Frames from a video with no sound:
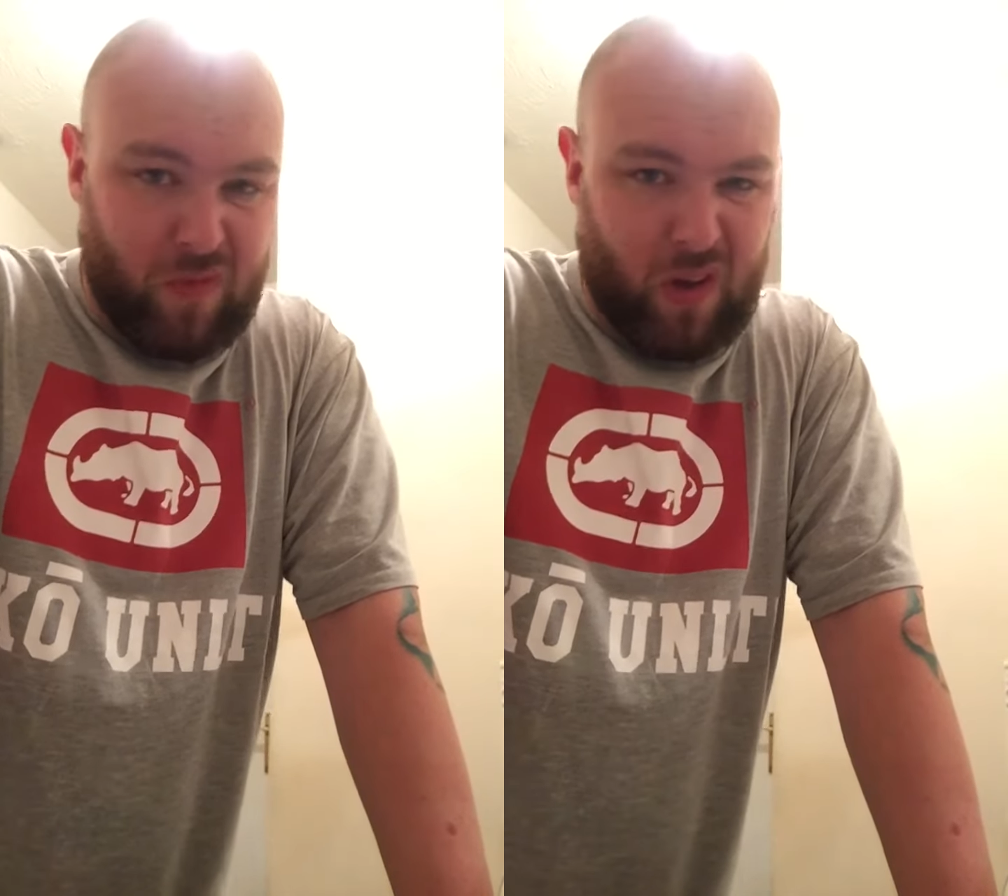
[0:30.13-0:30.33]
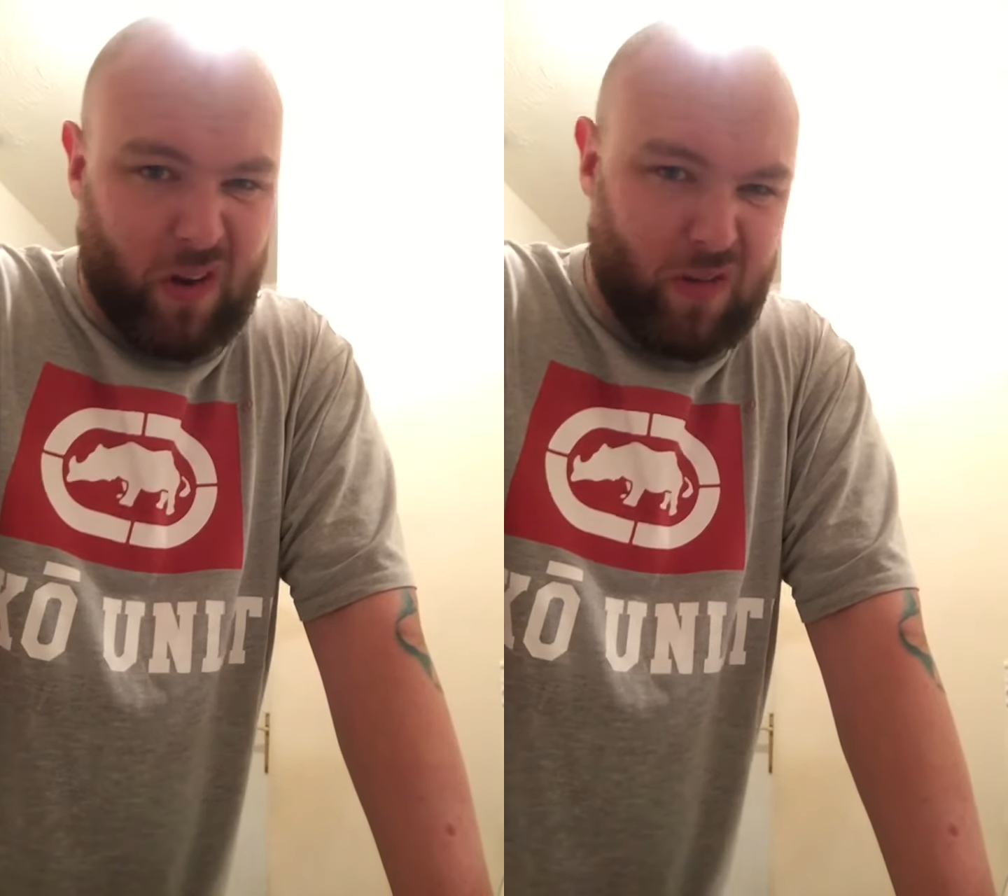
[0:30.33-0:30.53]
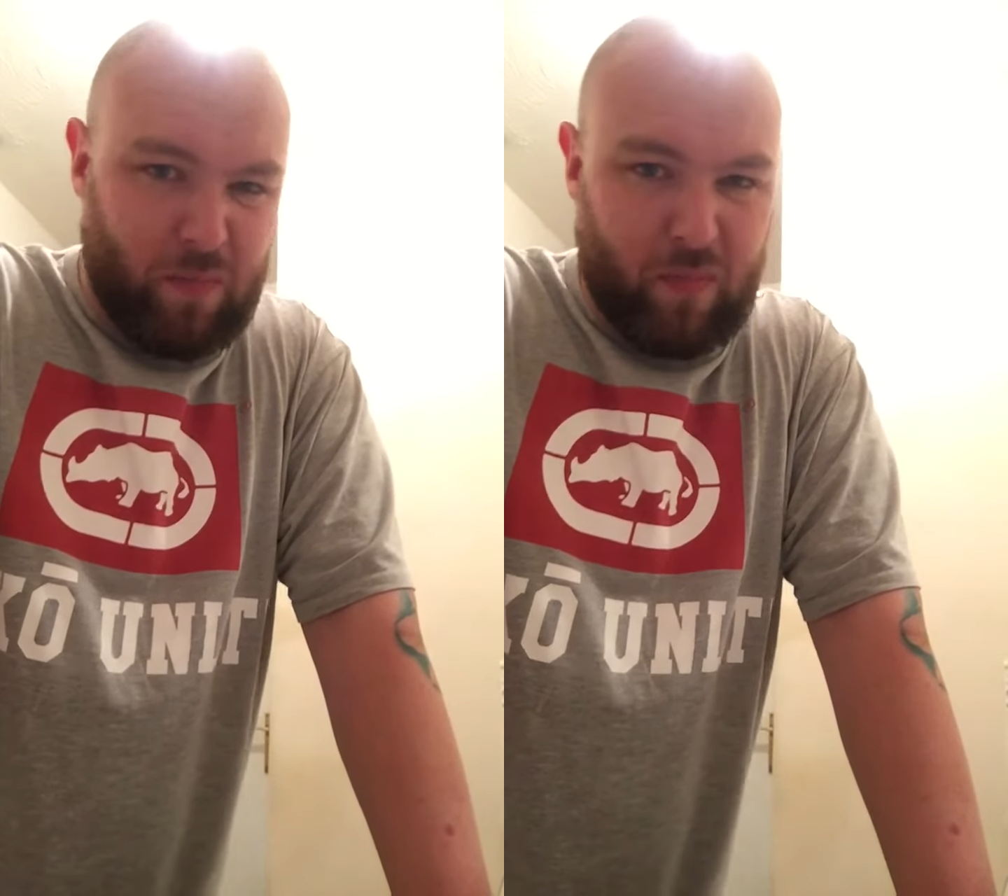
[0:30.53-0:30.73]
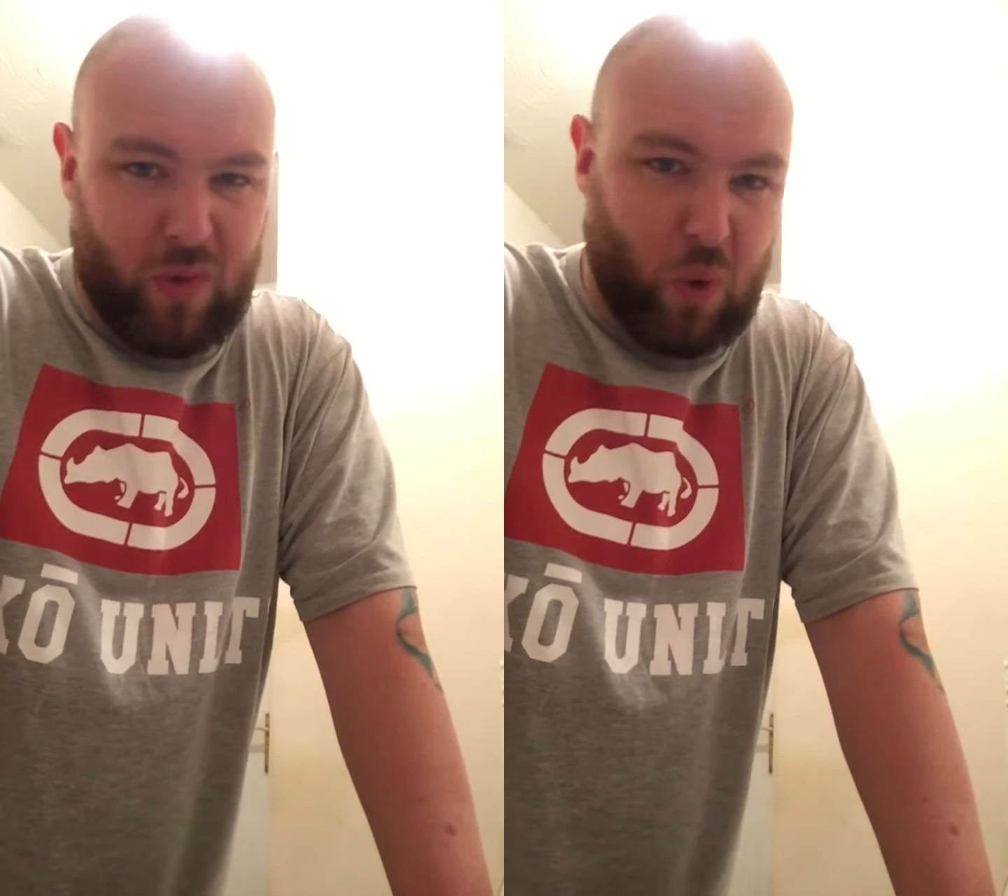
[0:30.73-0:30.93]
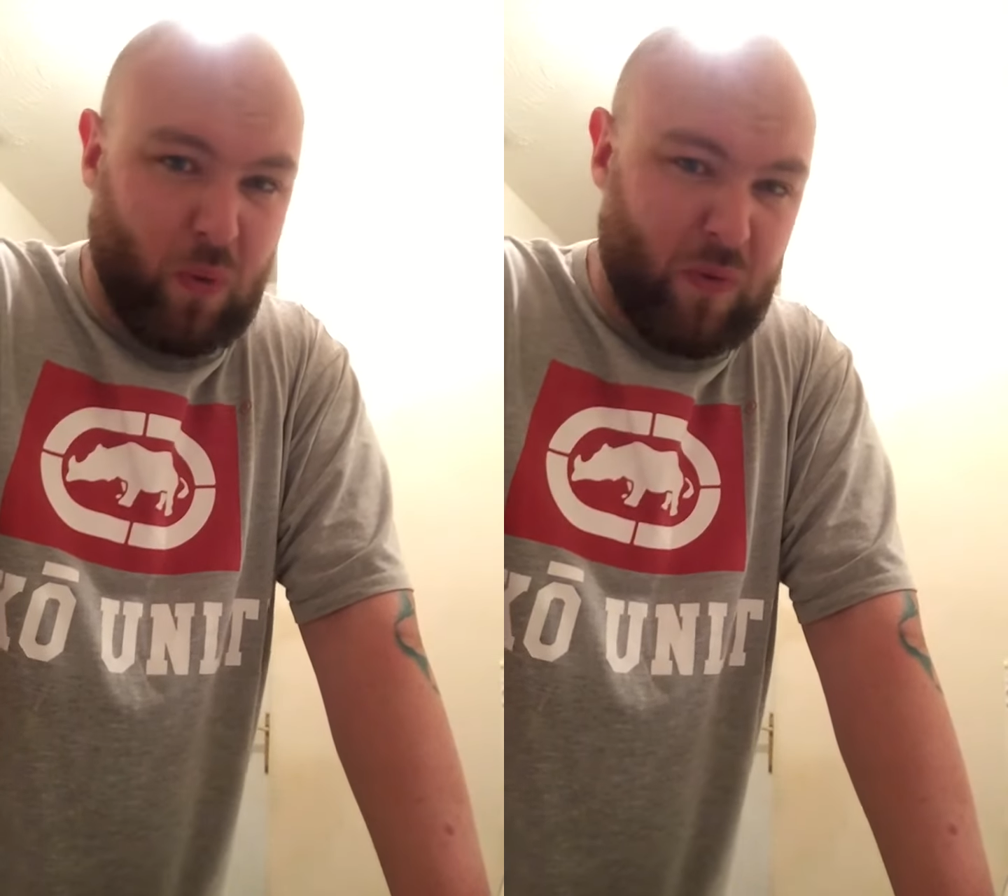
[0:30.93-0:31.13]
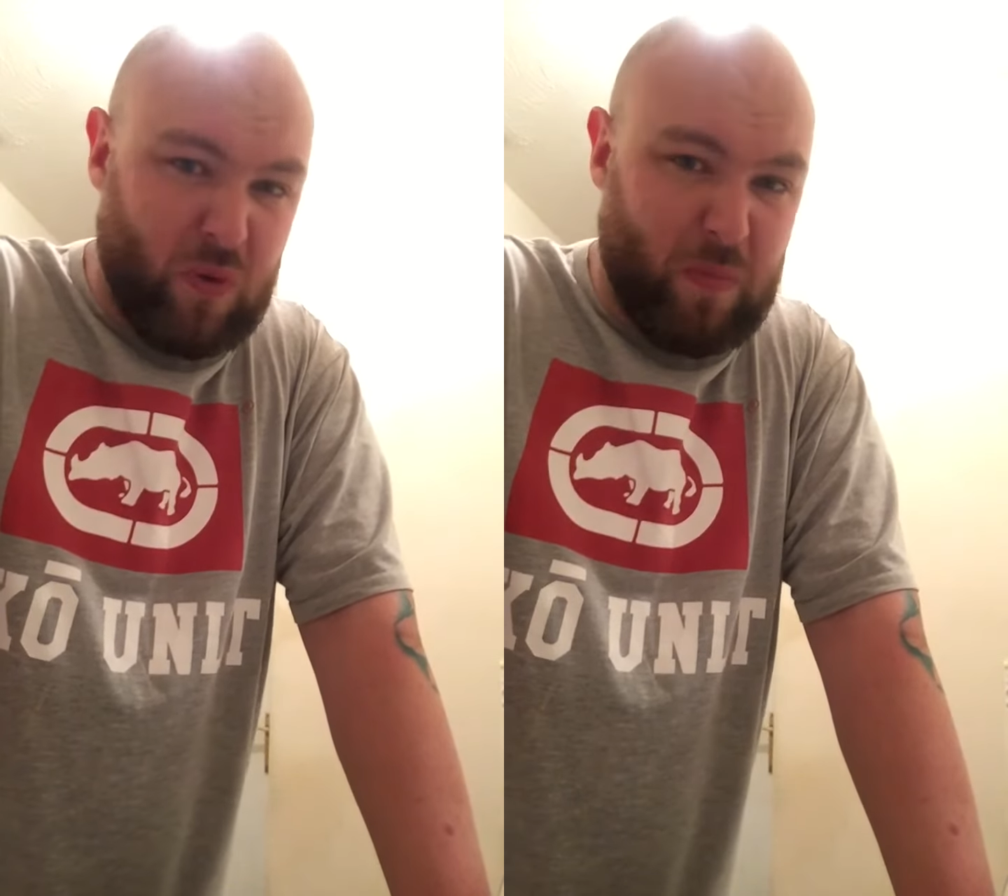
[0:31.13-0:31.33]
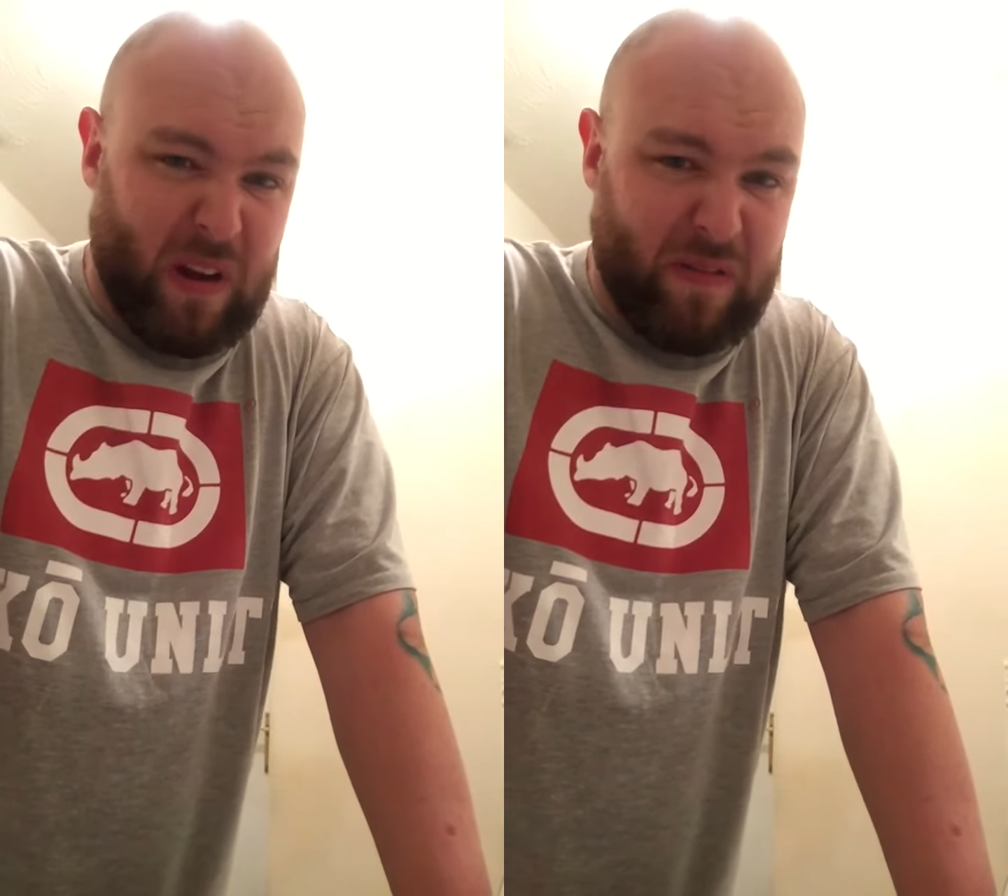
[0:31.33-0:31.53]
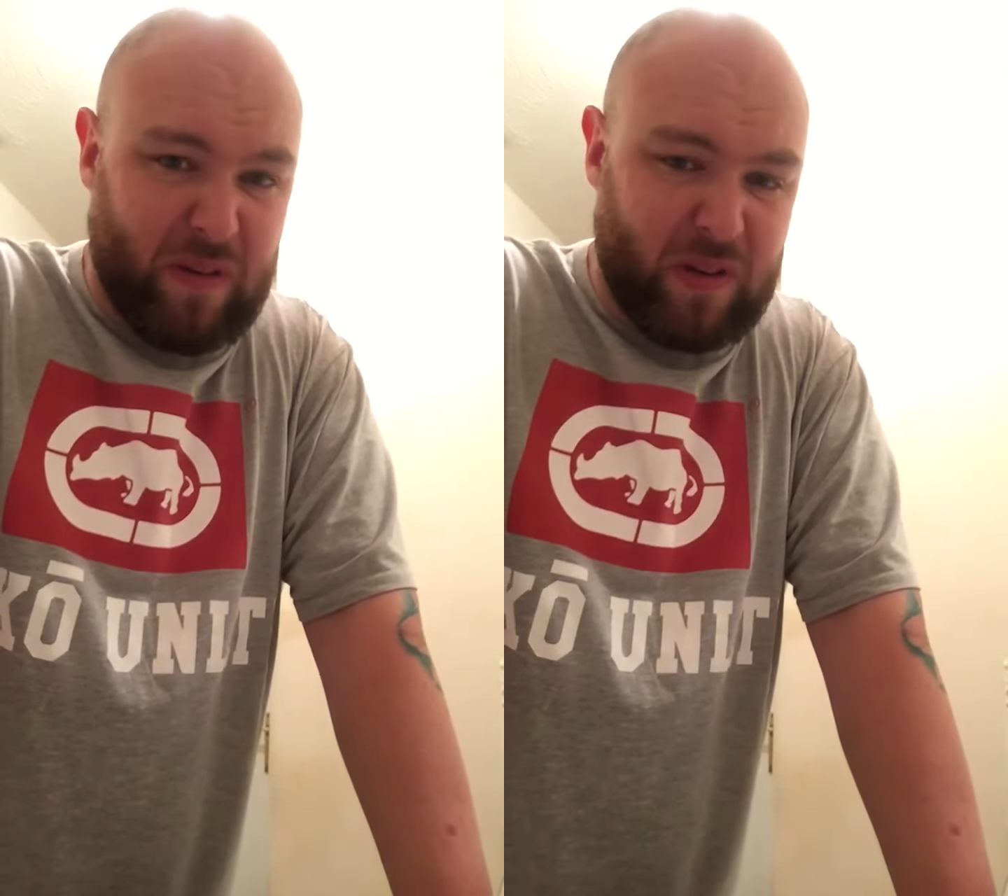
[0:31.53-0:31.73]
kind of talk through the
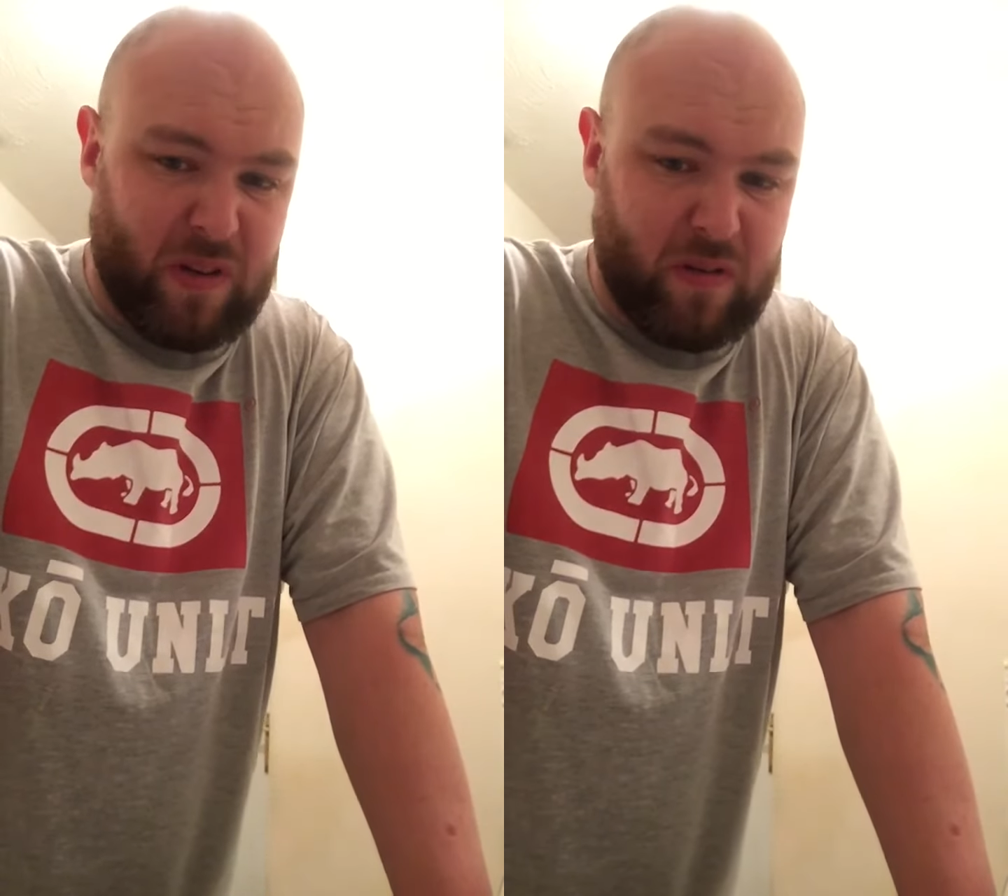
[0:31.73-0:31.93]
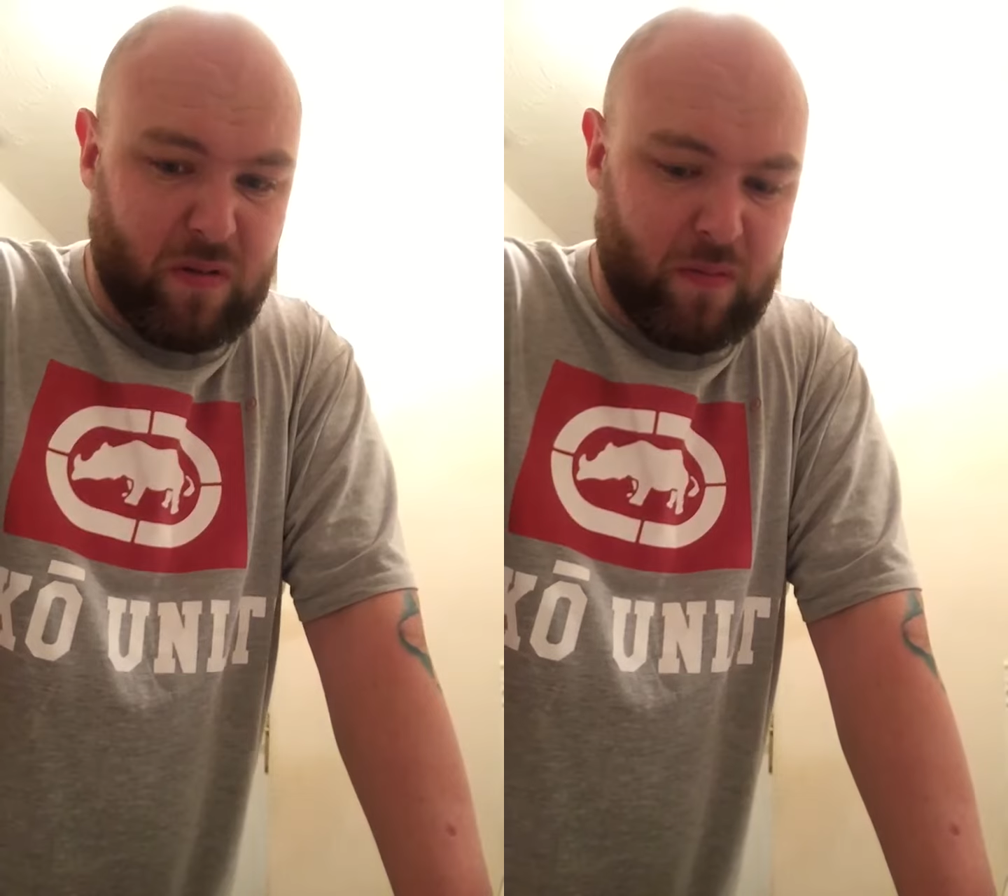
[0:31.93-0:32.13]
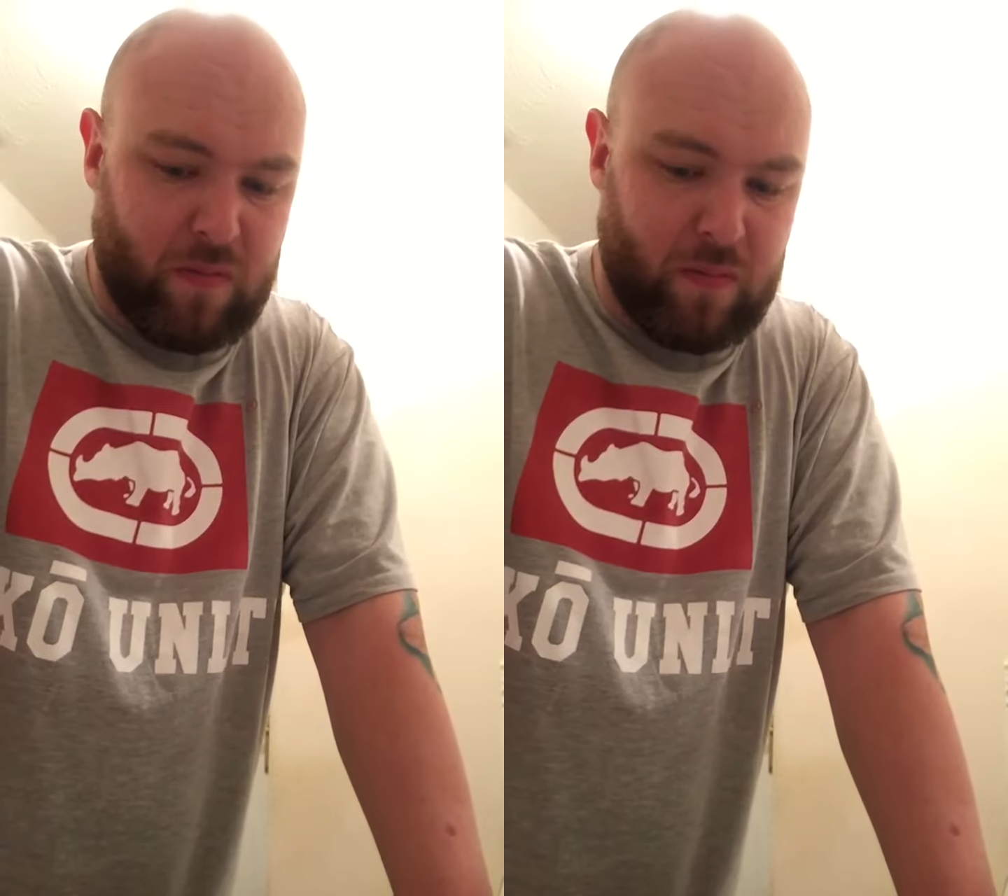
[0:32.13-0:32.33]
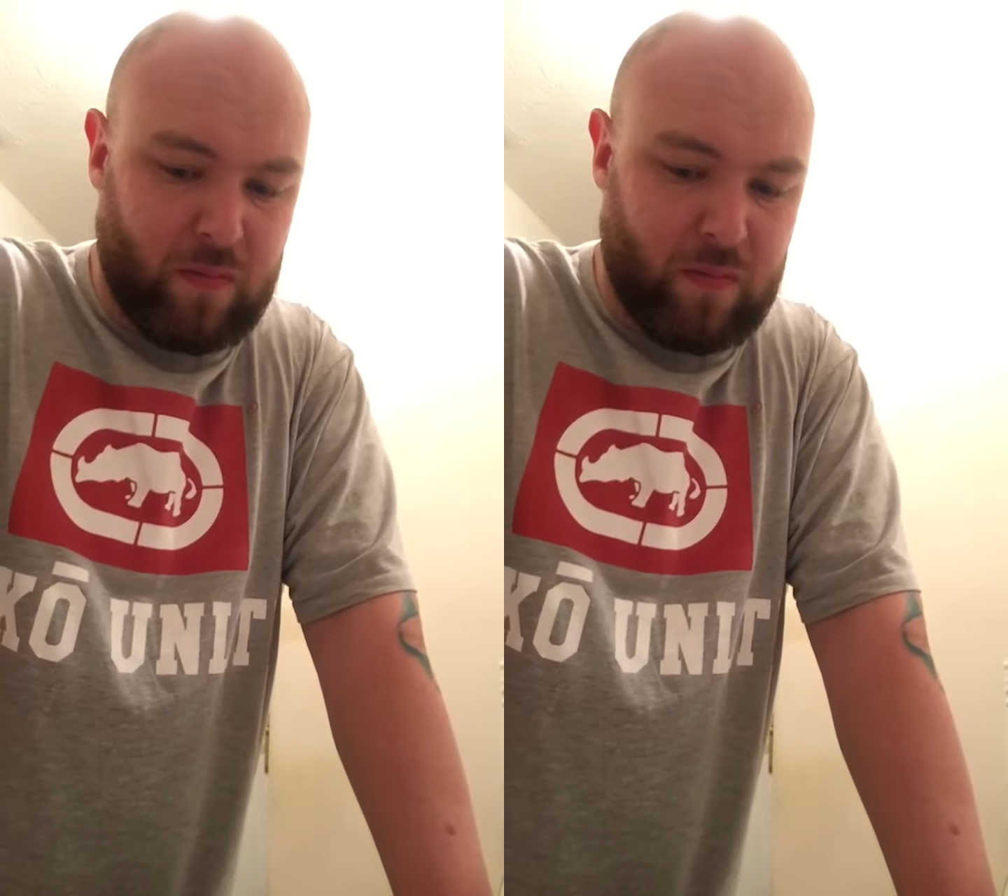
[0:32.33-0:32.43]
benefits and